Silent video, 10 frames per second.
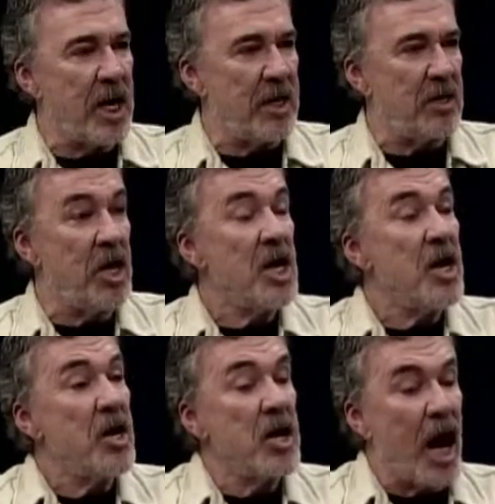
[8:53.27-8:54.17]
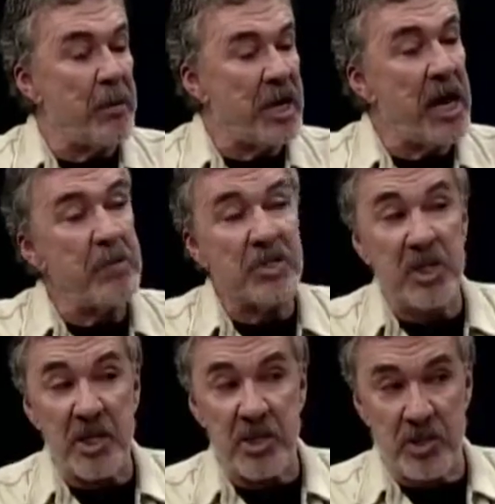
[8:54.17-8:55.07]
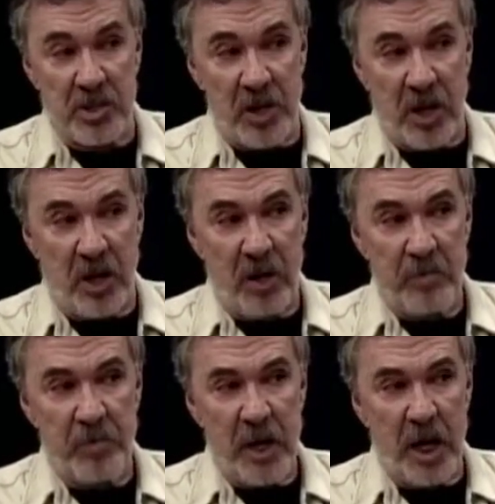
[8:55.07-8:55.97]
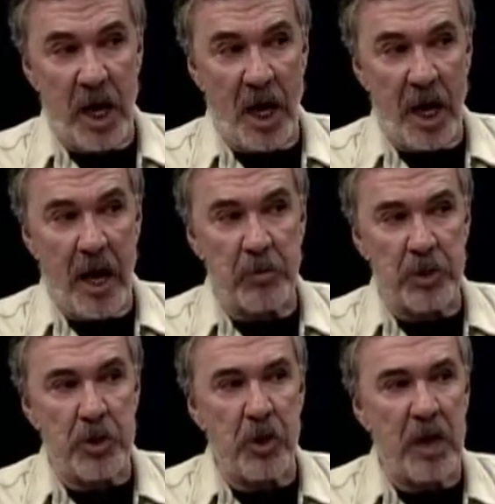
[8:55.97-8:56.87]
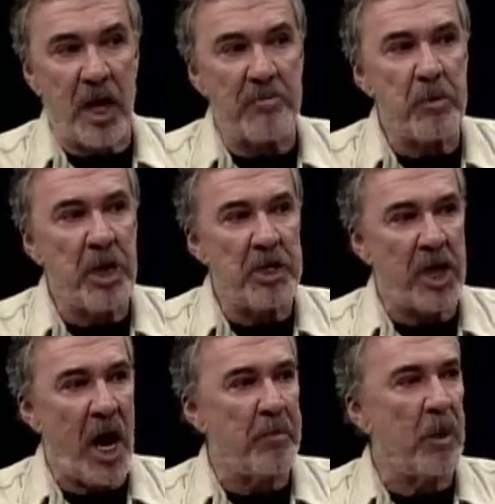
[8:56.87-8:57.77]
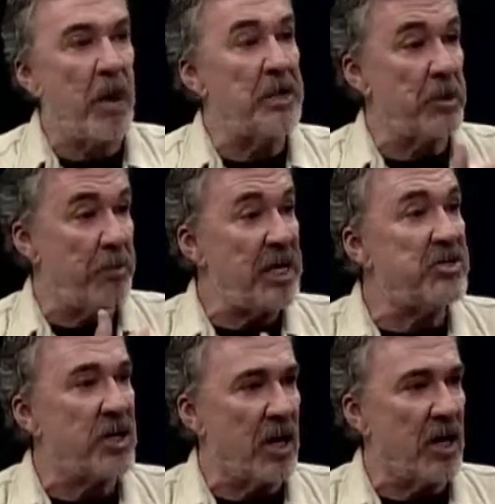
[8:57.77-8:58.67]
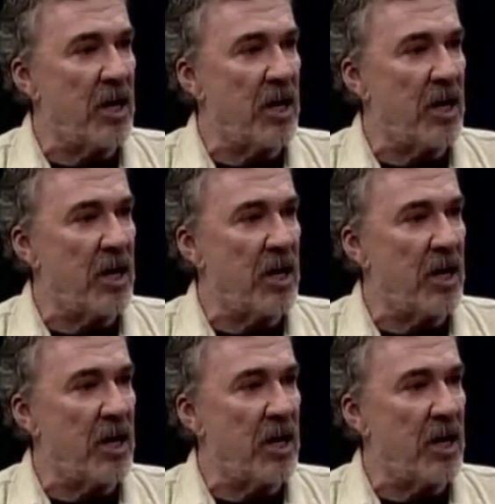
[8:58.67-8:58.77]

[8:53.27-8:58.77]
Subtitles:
and I became a session singer in LA. I was doing everybody's album as a bass singer.